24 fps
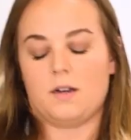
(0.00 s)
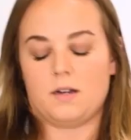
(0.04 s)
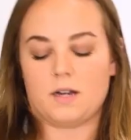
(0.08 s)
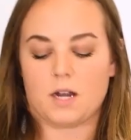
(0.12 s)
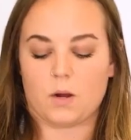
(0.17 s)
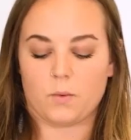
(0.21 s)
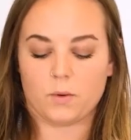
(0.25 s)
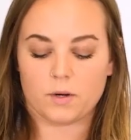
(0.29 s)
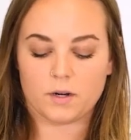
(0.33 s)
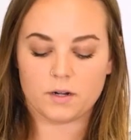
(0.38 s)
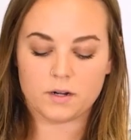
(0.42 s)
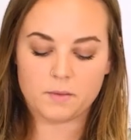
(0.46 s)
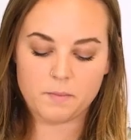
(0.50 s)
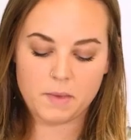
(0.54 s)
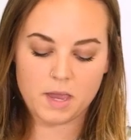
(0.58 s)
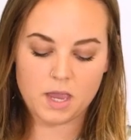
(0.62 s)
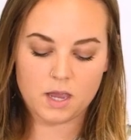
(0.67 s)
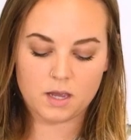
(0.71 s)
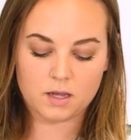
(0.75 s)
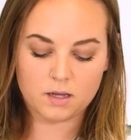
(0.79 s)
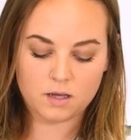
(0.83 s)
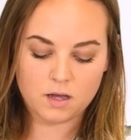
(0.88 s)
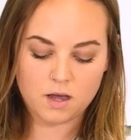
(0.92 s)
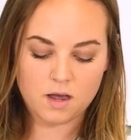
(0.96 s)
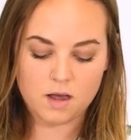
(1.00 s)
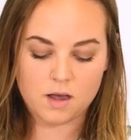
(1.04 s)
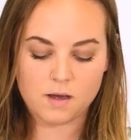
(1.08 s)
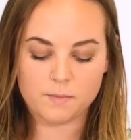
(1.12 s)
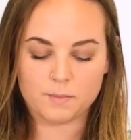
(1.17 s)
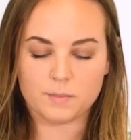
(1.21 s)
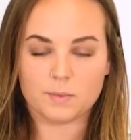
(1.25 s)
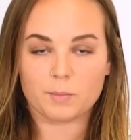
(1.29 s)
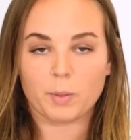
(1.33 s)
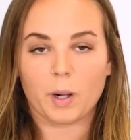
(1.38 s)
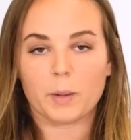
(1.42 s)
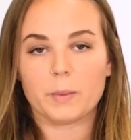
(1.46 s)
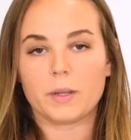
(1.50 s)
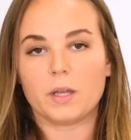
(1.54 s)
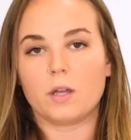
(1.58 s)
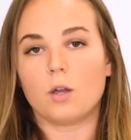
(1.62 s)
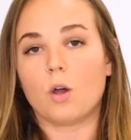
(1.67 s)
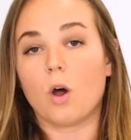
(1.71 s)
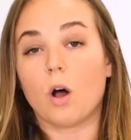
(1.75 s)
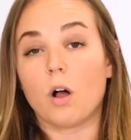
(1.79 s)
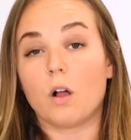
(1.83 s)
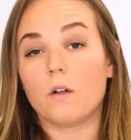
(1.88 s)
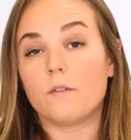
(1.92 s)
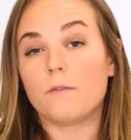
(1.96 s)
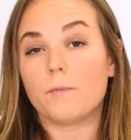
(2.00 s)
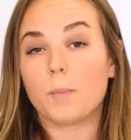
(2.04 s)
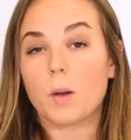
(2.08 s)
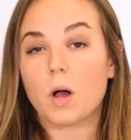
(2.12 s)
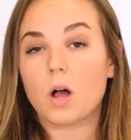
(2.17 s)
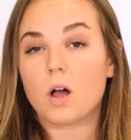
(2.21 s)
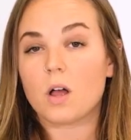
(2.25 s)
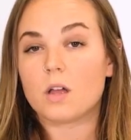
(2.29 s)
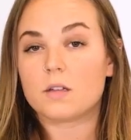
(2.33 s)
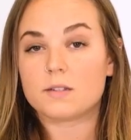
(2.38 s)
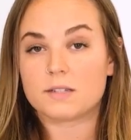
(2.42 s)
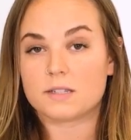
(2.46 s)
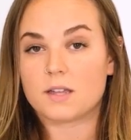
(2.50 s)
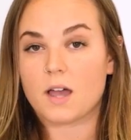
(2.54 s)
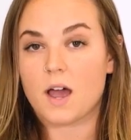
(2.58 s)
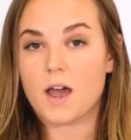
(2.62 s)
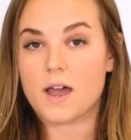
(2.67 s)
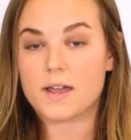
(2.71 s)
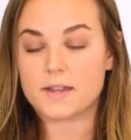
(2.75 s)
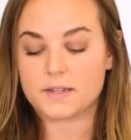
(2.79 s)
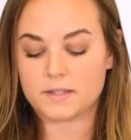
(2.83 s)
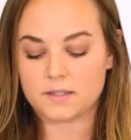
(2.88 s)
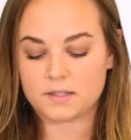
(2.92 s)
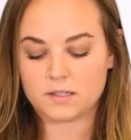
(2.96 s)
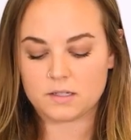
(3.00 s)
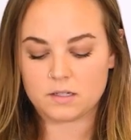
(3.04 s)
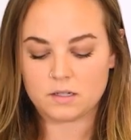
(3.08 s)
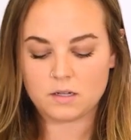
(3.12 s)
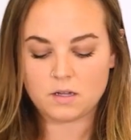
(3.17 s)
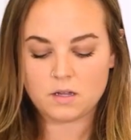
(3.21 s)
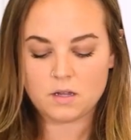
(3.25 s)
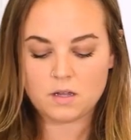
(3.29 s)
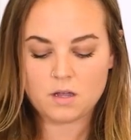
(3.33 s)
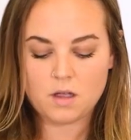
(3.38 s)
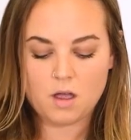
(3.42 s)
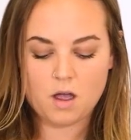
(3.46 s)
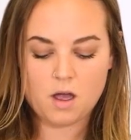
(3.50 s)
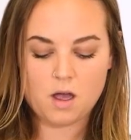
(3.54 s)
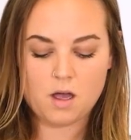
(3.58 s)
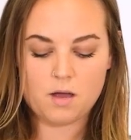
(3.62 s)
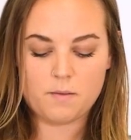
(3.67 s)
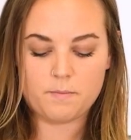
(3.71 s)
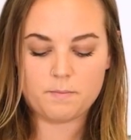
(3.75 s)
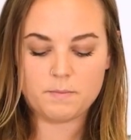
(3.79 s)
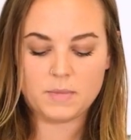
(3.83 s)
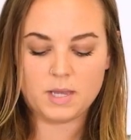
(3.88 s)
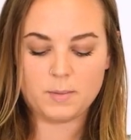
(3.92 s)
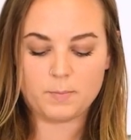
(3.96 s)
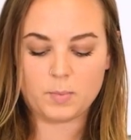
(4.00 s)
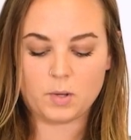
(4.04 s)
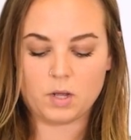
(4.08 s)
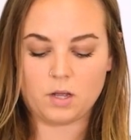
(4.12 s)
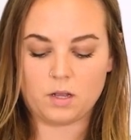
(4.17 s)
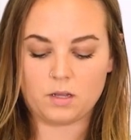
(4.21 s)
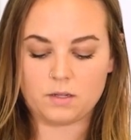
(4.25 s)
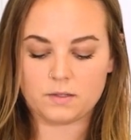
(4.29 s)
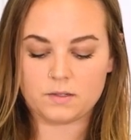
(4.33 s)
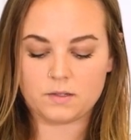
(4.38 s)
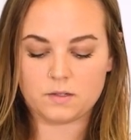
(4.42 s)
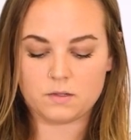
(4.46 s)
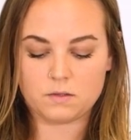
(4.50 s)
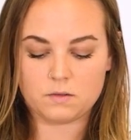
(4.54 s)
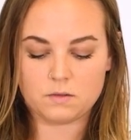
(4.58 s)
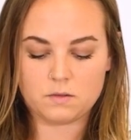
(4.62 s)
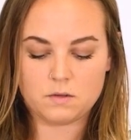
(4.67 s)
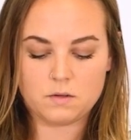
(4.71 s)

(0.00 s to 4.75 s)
Now we're going to make probably golf ball sized meatballs.